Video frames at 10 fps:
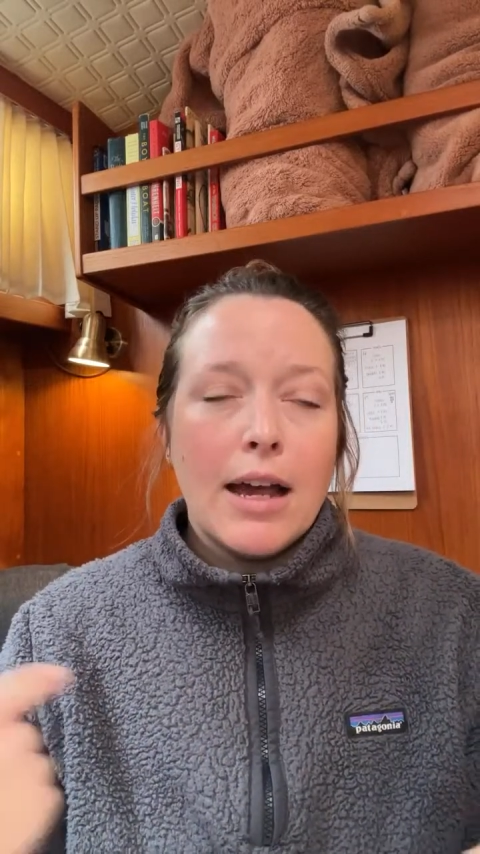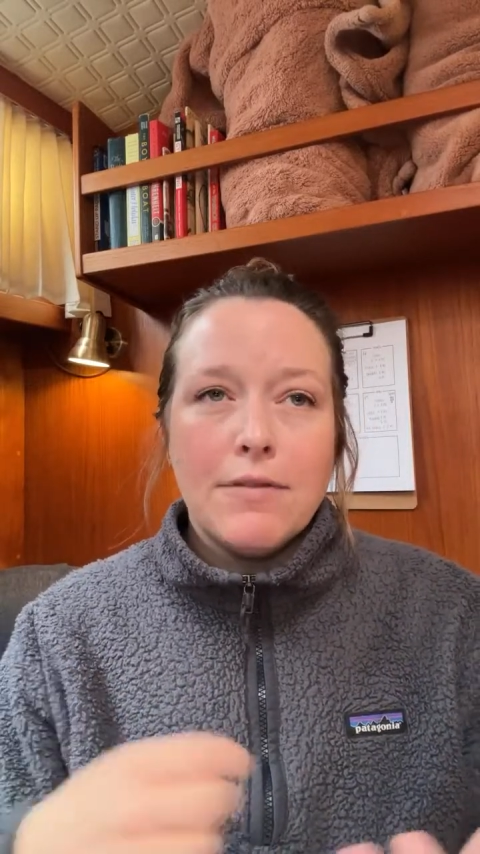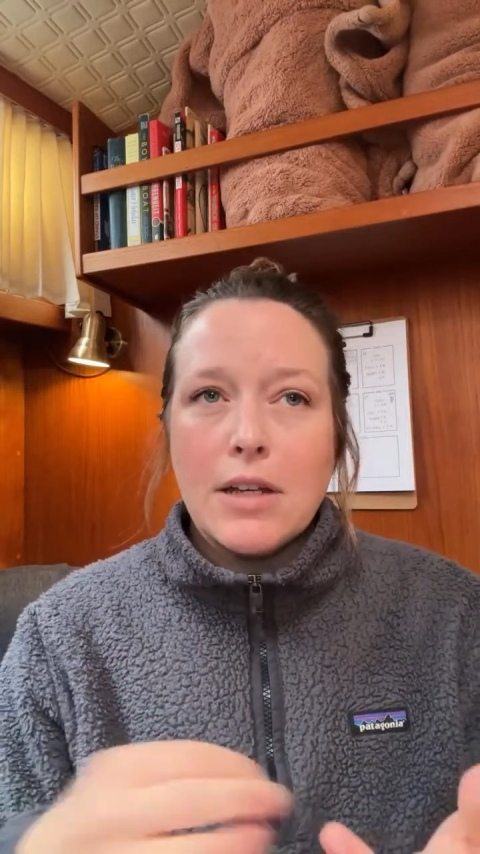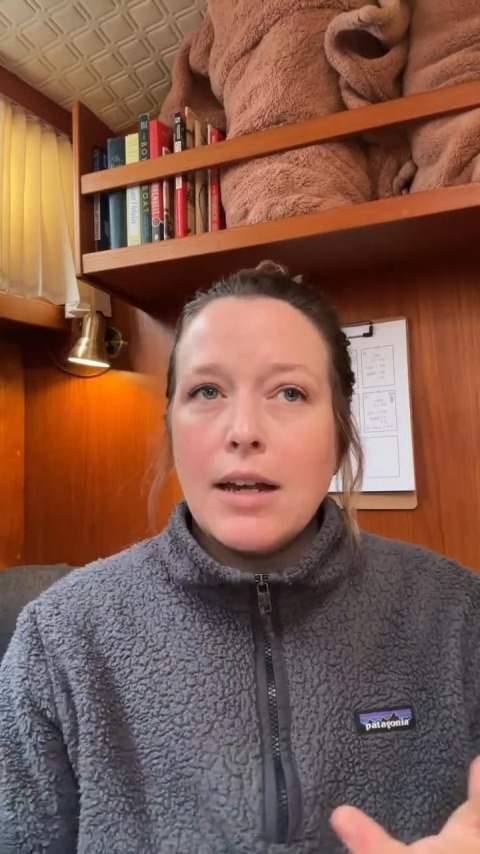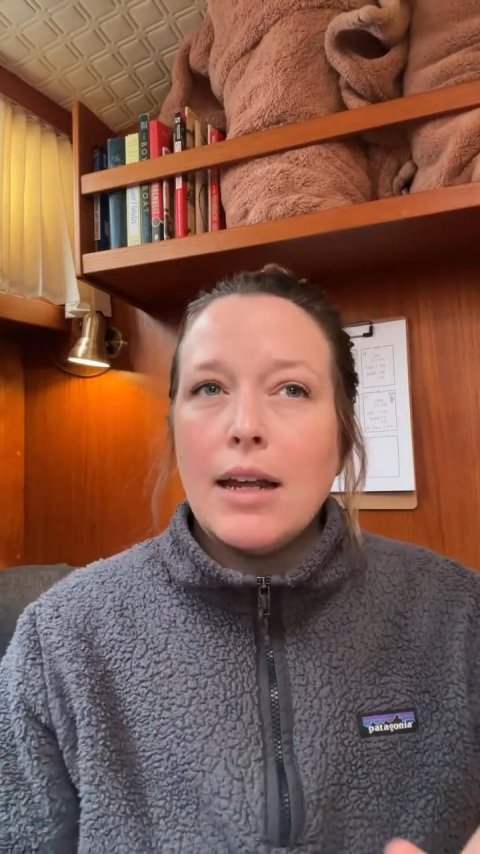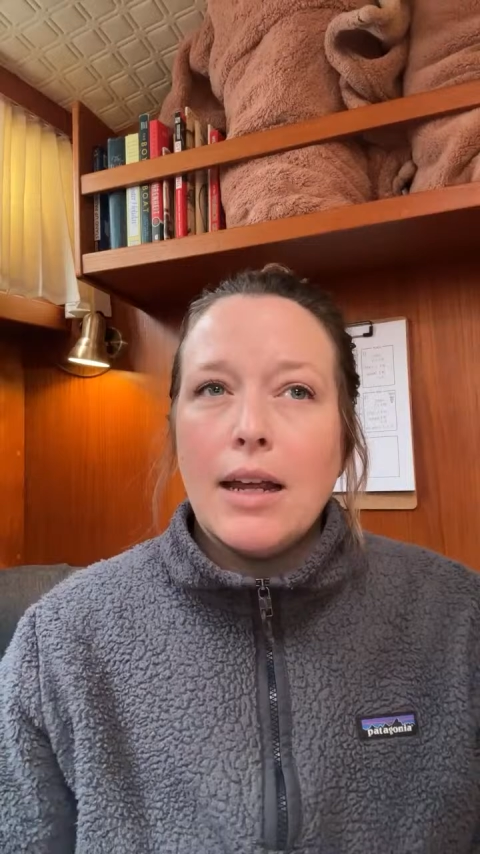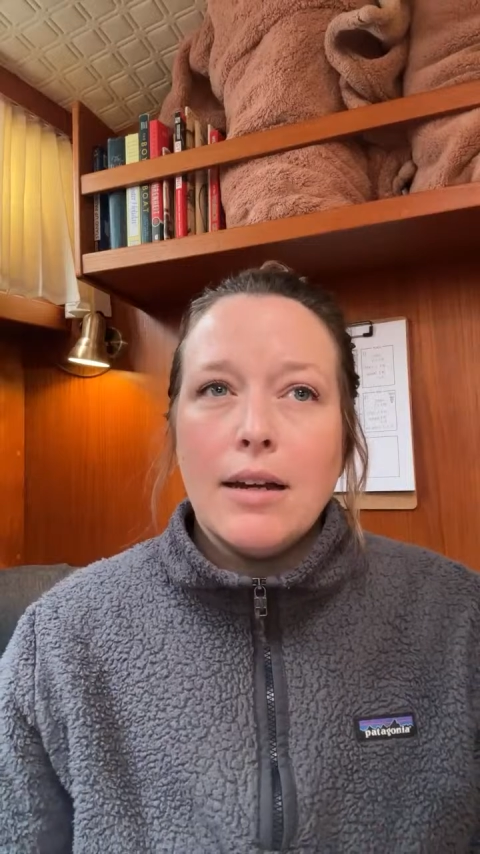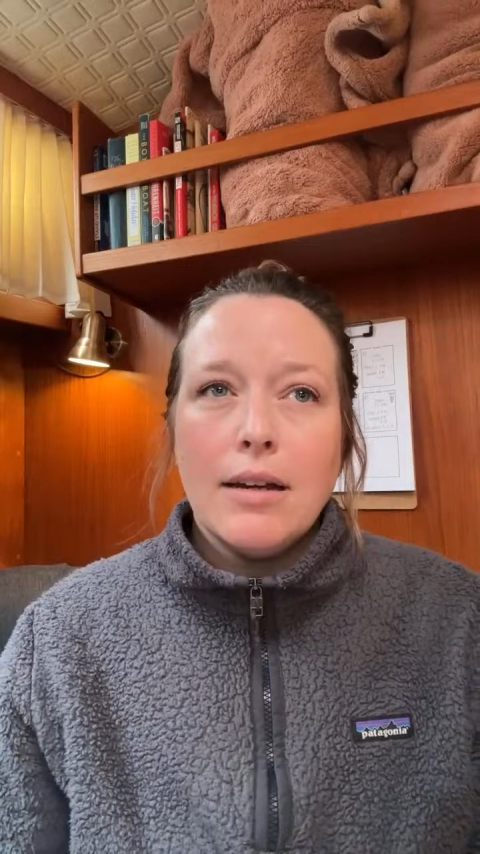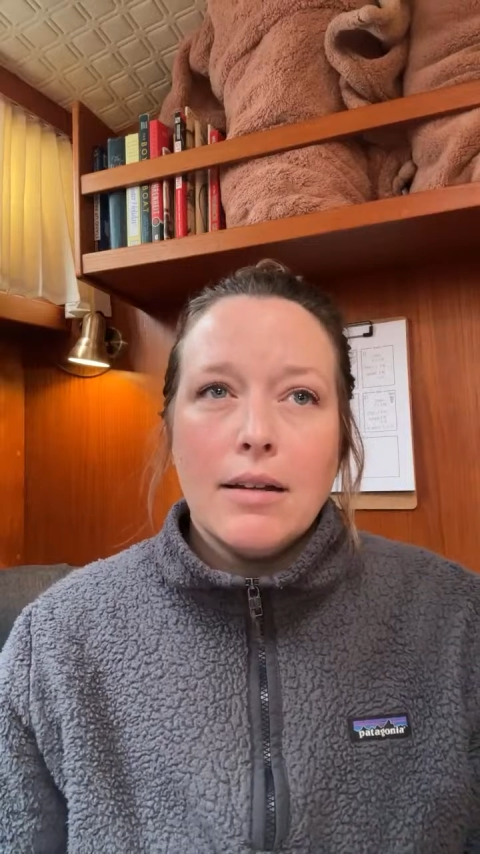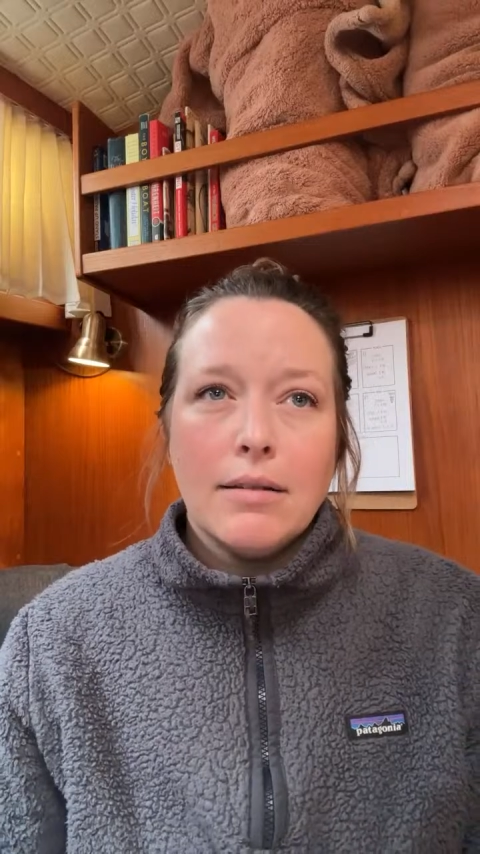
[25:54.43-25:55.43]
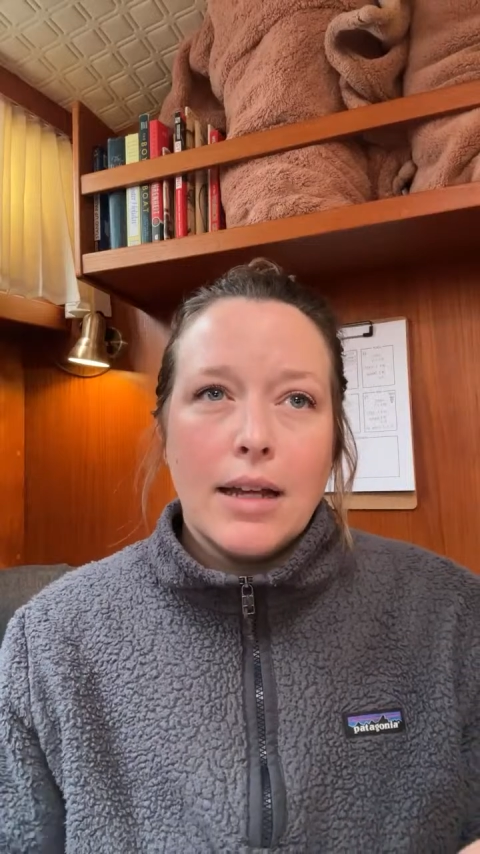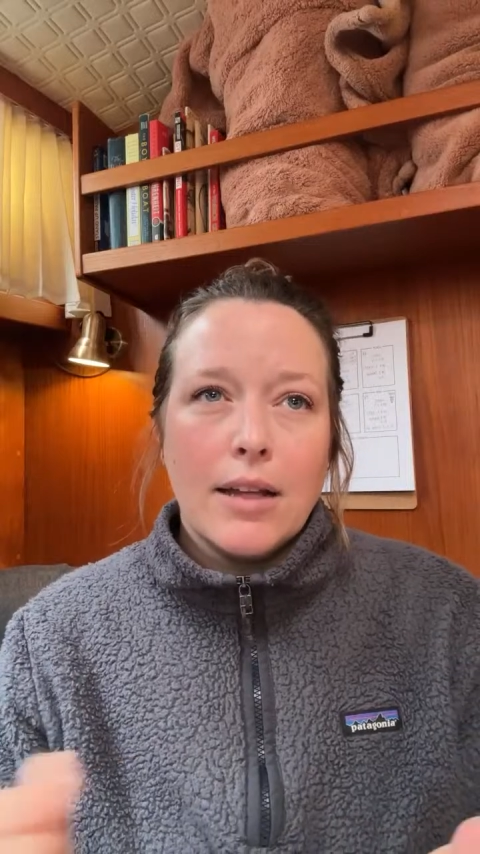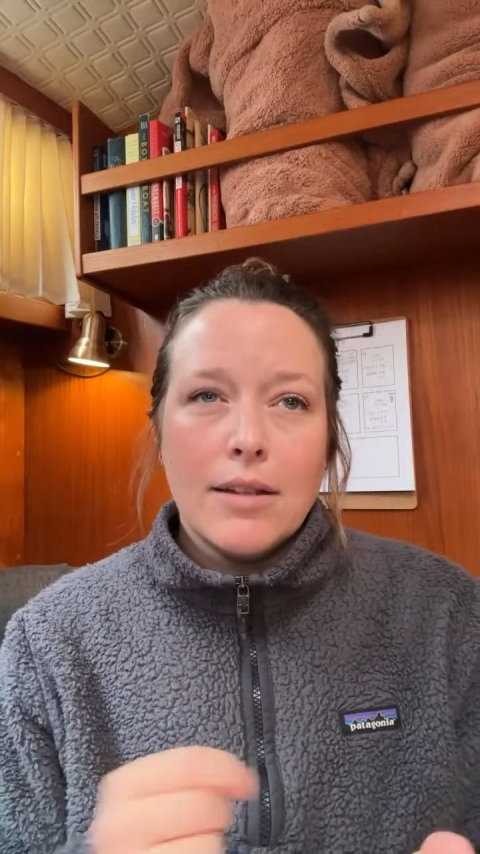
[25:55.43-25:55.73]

I've done it like